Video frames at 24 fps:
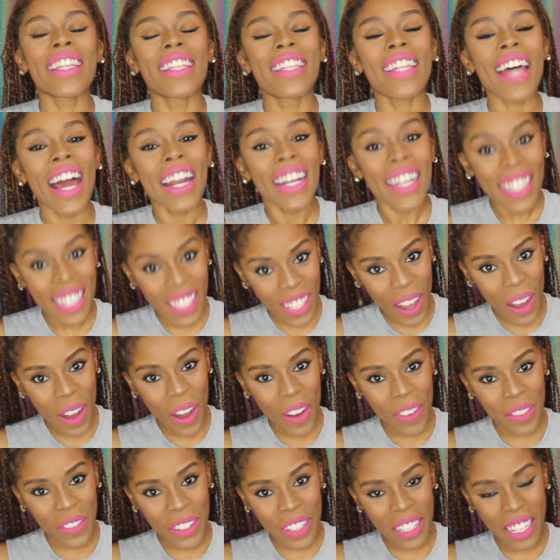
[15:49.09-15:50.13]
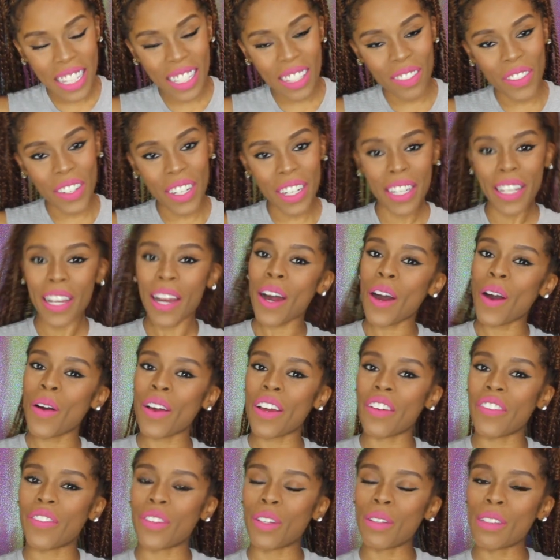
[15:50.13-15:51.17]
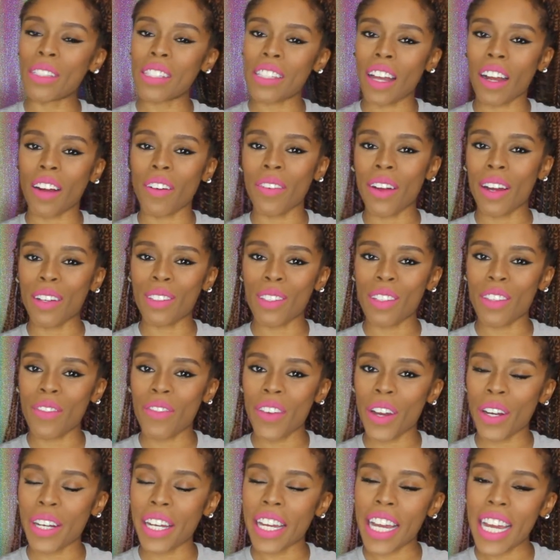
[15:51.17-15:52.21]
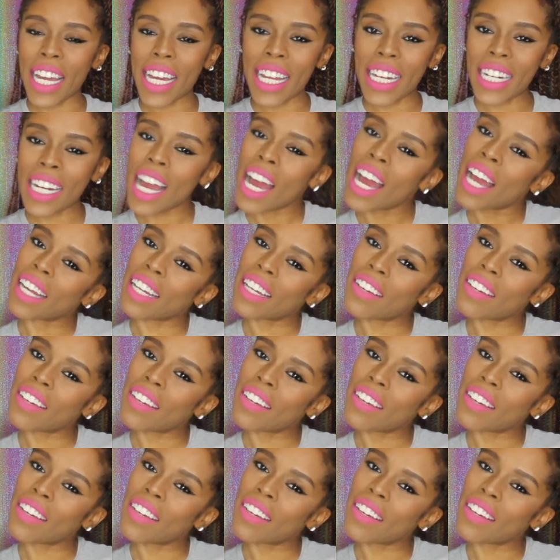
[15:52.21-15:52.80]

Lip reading: That is all for this video. If you stuck around to the very end,